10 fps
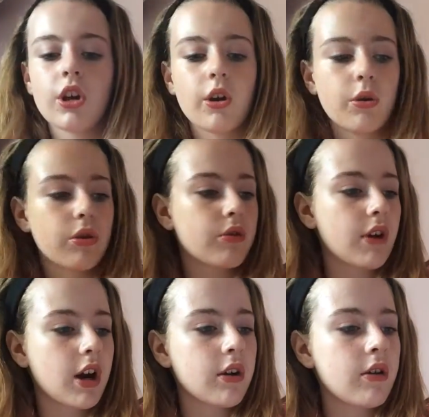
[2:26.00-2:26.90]
go
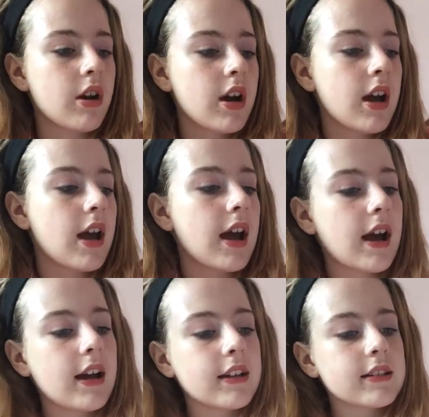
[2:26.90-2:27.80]
through.
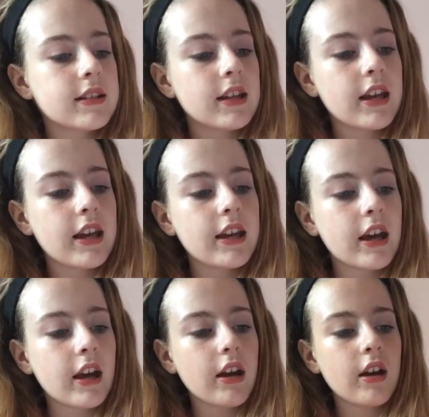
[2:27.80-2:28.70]
And
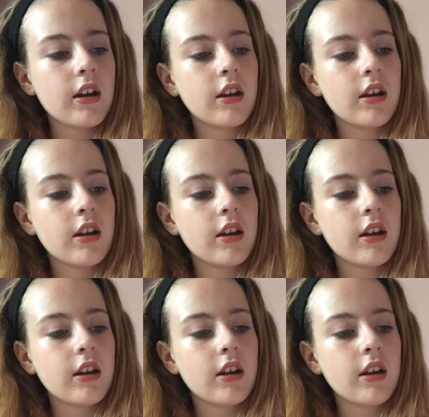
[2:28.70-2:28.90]
here